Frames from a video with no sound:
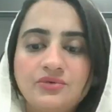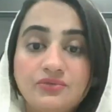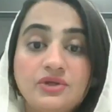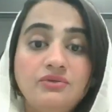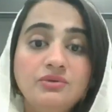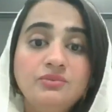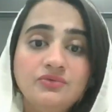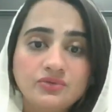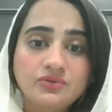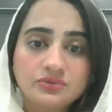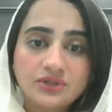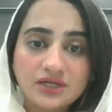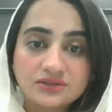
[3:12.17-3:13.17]
even
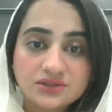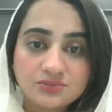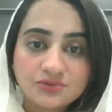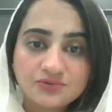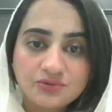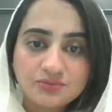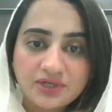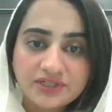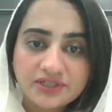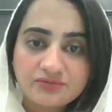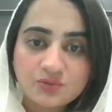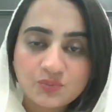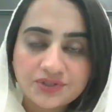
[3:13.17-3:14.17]
before that, some of you might
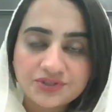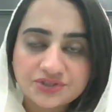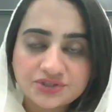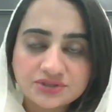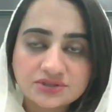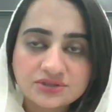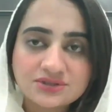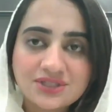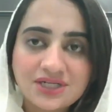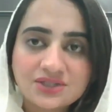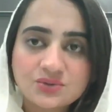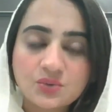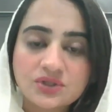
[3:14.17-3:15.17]
have a question
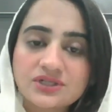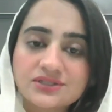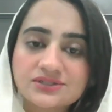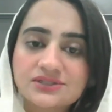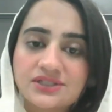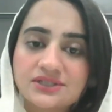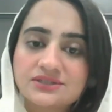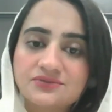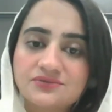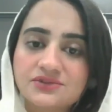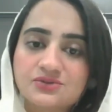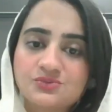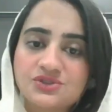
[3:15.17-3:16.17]
that what is then the
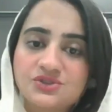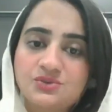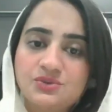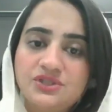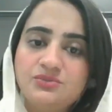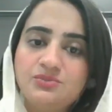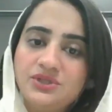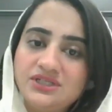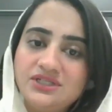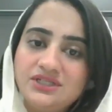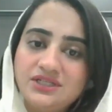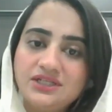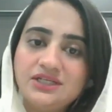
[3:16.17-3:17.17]
difference between
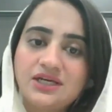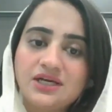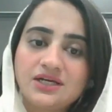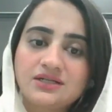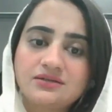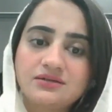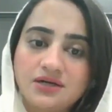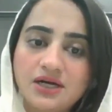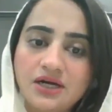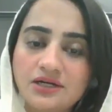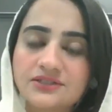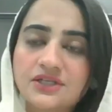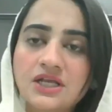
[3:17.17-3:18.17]
PTE and
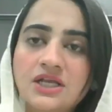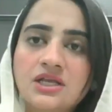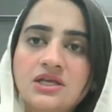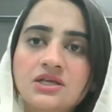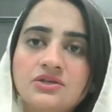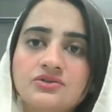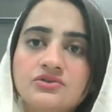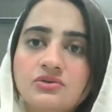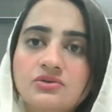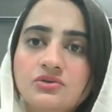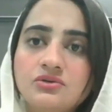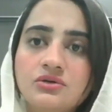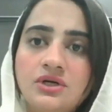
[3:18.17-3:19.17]
IELTS?
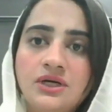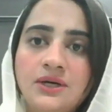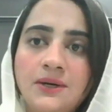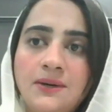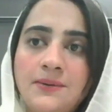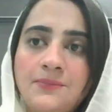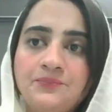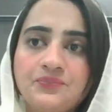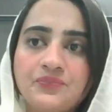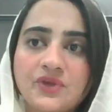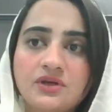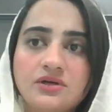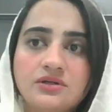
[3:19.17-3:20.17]
So,
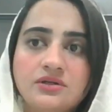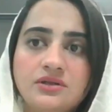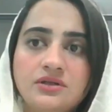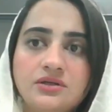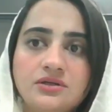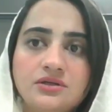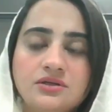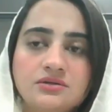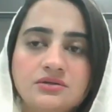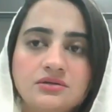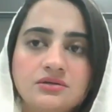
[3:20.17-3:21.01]
the